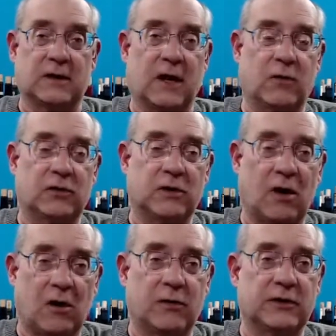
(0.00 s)
I will
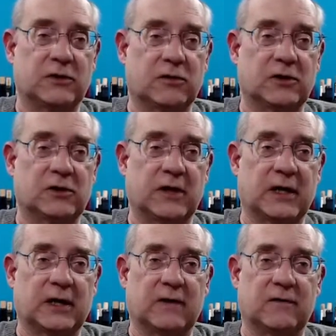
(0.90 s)
always treasure that
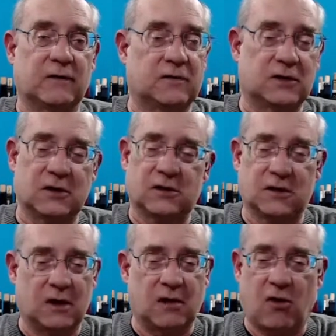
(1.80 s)
gift. Just
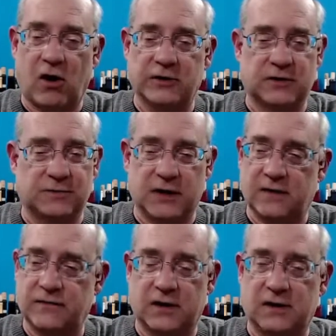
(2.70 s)
an awesome
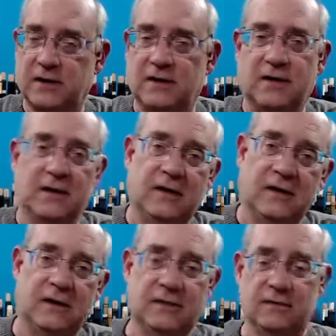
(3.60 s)
gift.
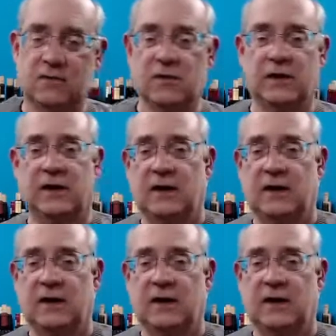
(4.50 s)
Really.